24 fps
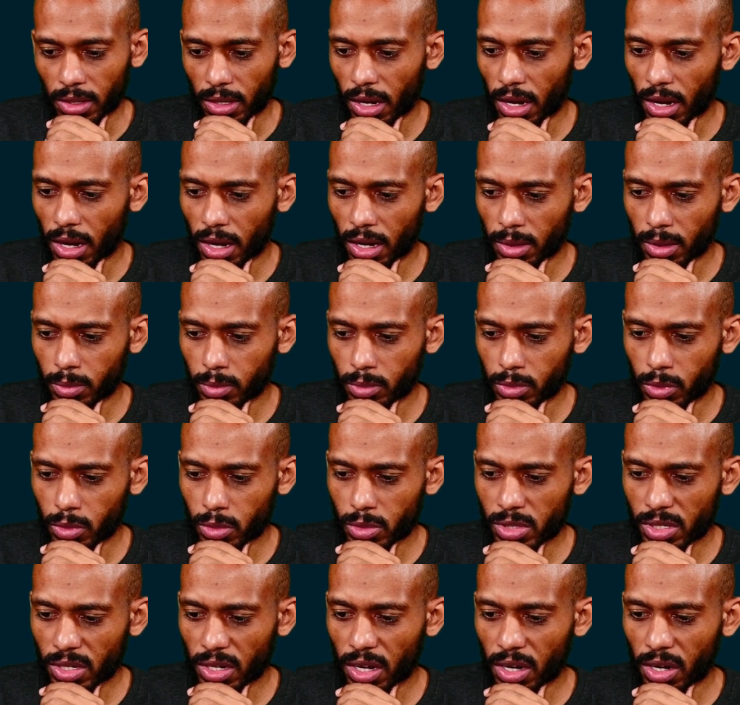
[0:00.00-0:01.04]
I'm
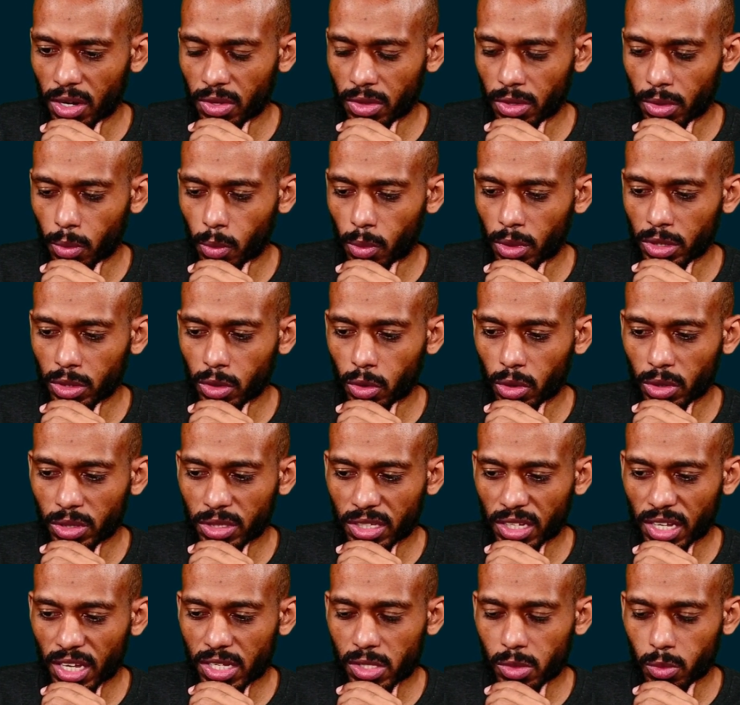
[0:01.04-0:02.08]
using another one called
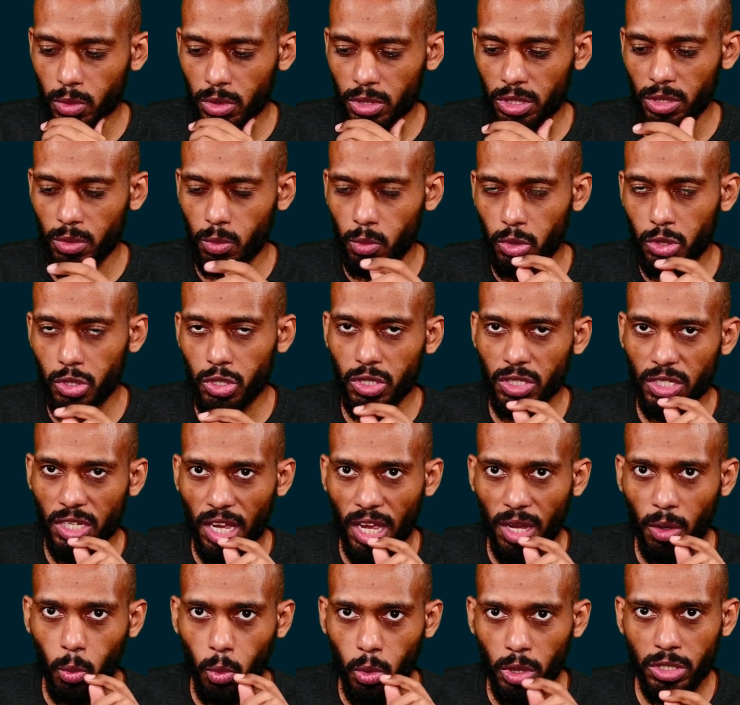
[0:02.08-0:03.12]
task widget, which a
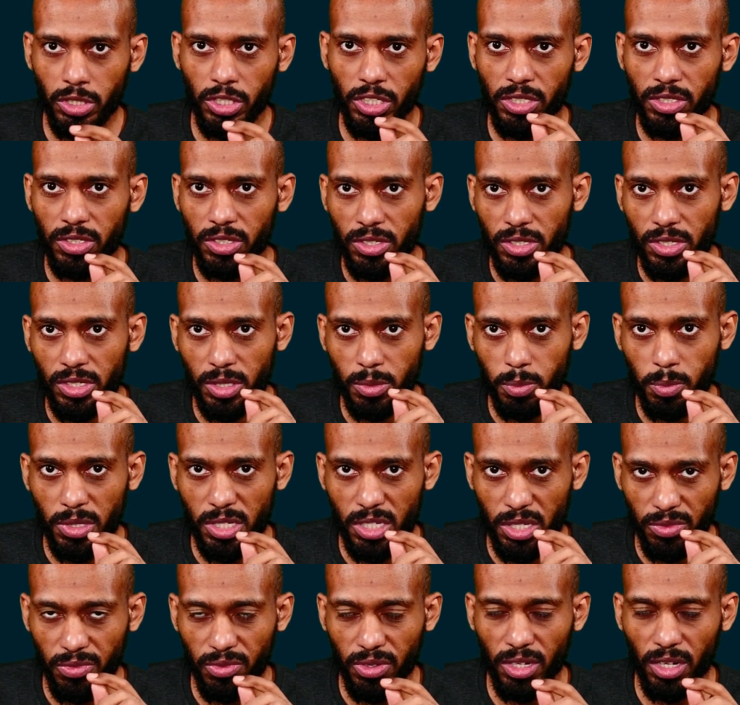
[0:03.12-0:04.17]
widget
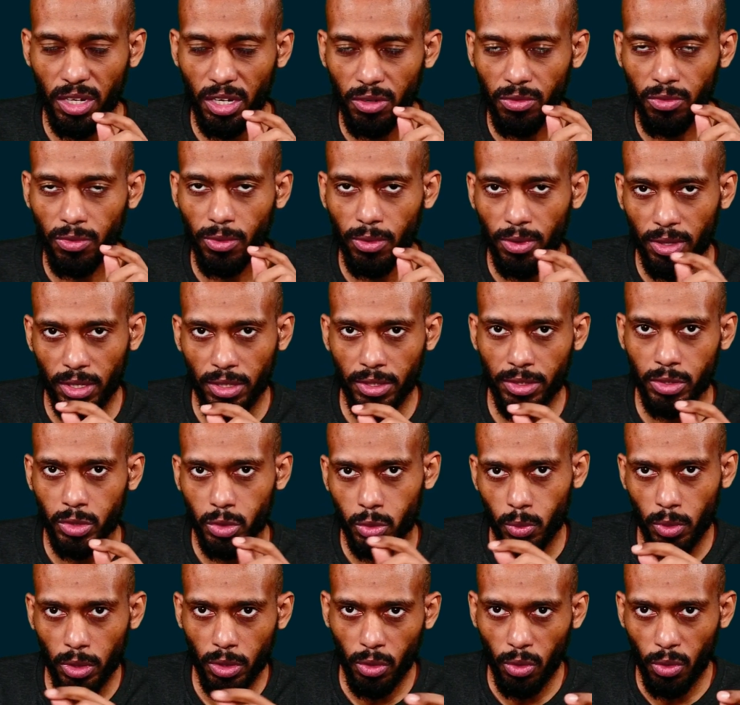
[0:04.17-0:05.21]
specifically for each
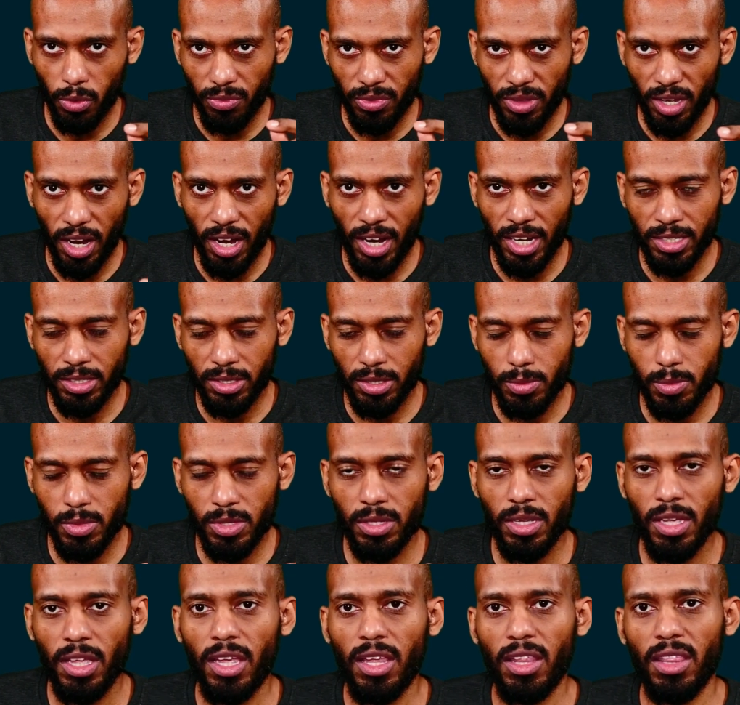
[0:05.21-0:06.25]
one of the items
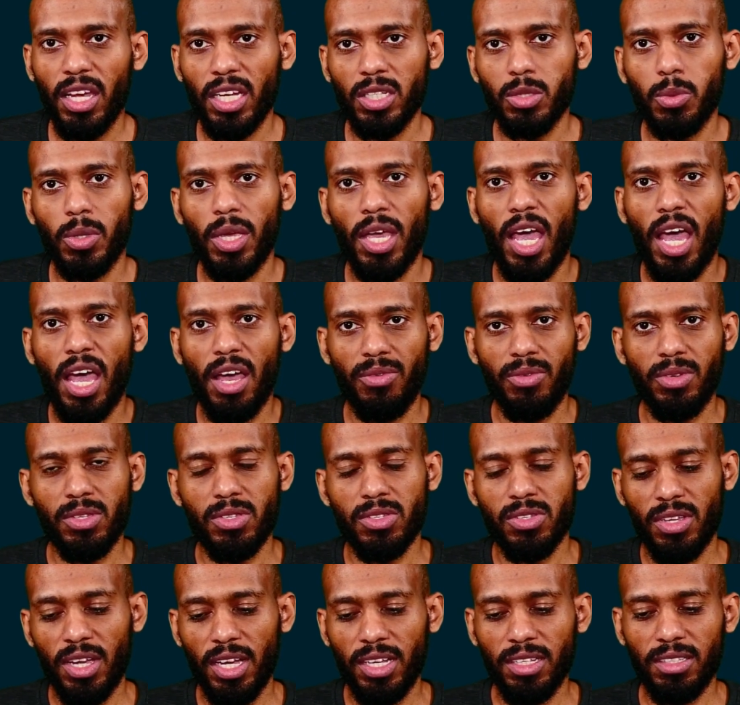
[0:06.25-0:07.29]
that we have
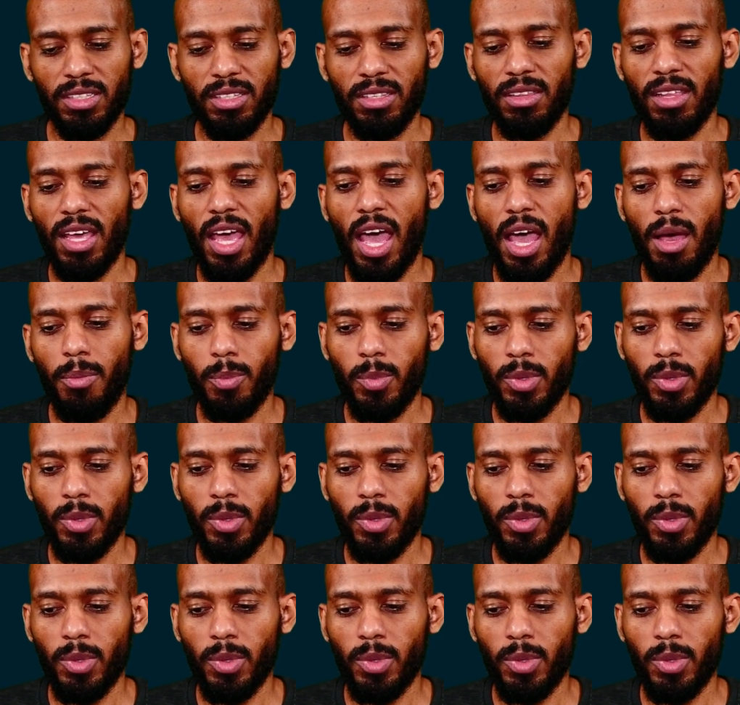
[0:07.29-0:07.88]
inside the app.